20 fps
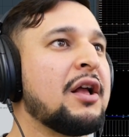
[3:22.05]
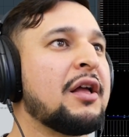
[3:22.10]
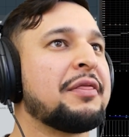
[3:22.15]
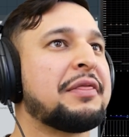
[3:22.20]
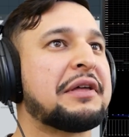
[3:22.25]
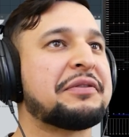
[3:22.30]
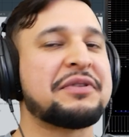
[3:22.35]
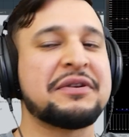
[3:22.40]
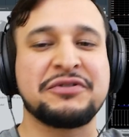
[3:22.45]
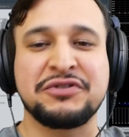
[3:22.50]

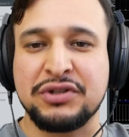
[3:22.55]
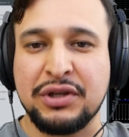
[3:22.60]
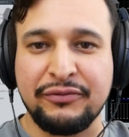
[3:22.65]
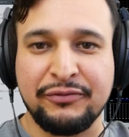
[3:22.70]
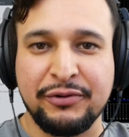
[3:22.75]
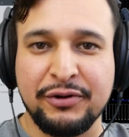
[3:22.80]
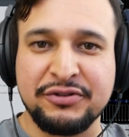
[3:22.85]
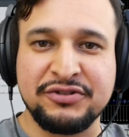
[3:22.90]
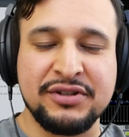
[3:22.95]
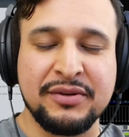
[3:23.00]
that they
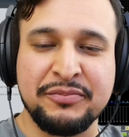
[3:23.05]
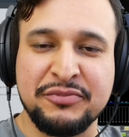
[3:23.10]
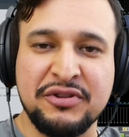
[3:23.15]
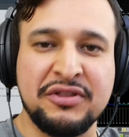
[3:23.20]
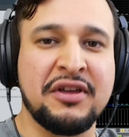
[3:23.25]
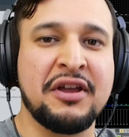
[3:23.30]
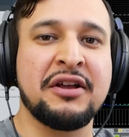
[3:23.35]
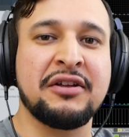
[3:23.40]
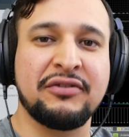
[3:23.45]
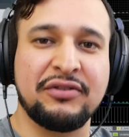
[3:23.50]
suffered
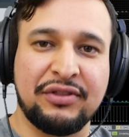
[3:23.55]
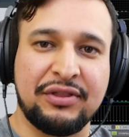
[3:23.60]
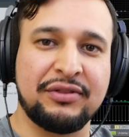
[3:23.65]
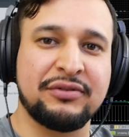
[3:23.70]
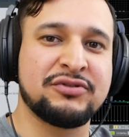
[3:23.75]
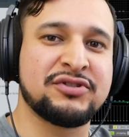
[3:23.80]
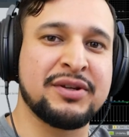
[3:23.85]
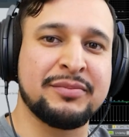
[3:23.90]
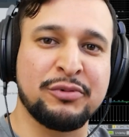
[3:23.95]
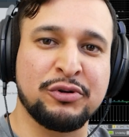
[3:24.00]
something
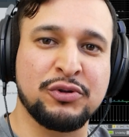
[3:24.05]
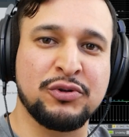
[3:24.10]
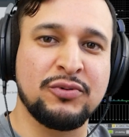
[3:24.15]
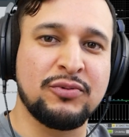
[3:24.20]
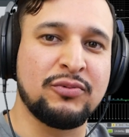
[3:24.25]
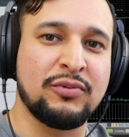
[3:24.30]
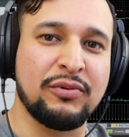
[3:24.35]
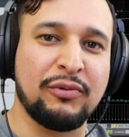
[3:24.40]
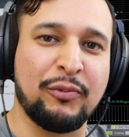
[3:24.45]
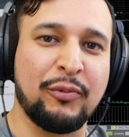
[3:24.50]
similar
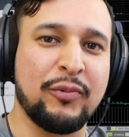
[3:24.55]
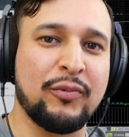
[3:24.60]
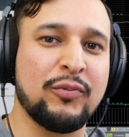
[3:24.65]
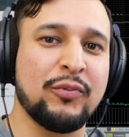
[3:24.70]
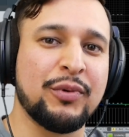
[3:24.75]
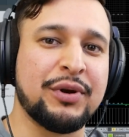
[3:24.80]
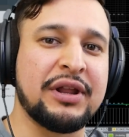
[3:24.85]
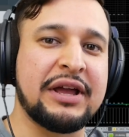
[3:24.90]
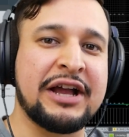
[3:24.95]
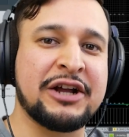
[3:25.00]
to
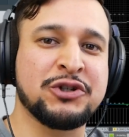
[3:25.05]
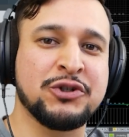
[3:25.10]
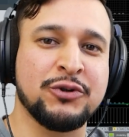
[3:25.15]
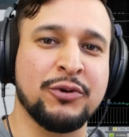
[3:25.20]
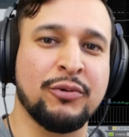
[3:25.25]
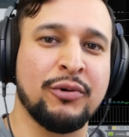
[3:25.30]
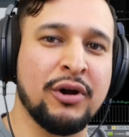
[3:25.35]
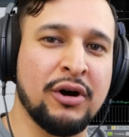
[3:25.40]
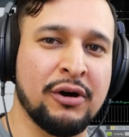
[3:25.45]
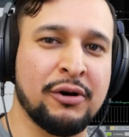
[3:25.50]
what extra
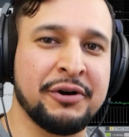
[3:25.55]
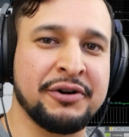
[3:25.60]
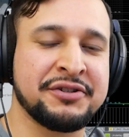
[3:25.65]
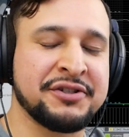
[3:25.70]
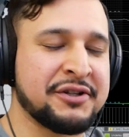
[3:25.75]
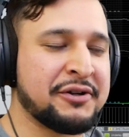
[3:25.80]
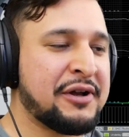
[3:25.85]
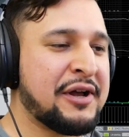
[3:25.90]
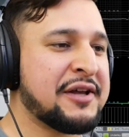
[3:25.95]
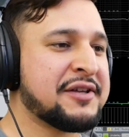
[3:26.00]
raw
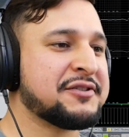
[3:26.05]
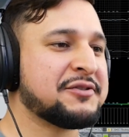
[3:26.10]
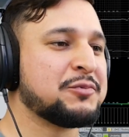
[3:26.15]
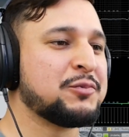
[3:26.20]
hardstyle has,